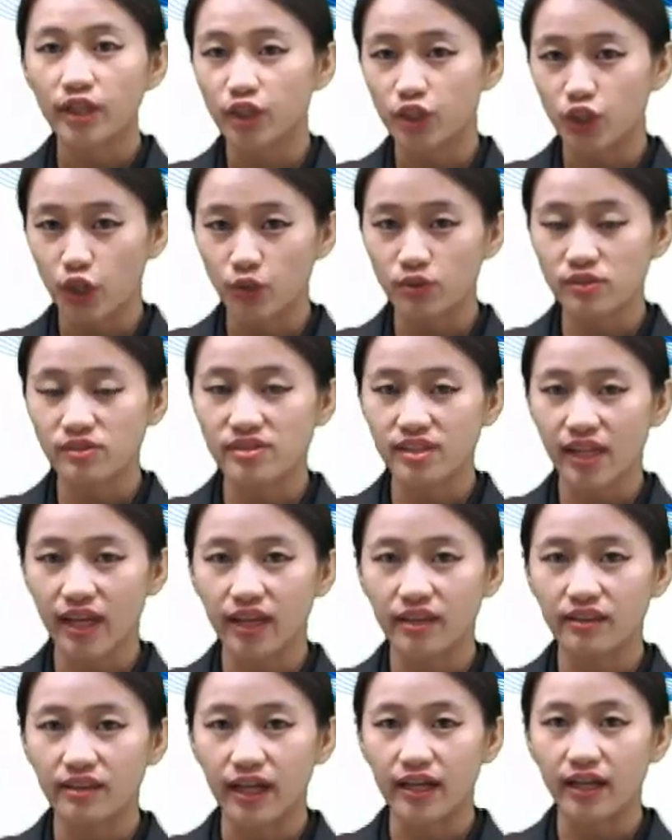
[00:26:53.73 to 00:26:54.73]
You don't
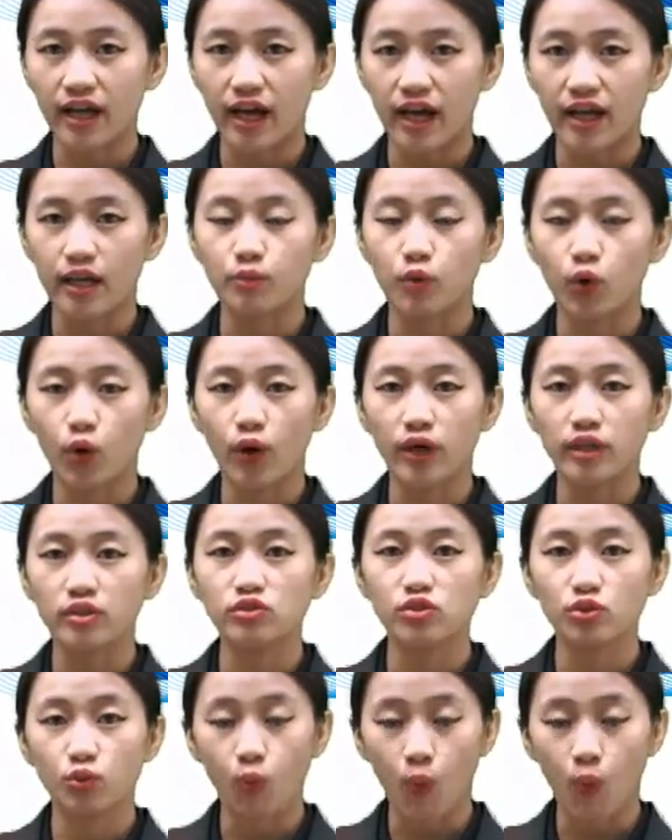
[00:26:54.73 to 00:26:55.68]
say that I'm going to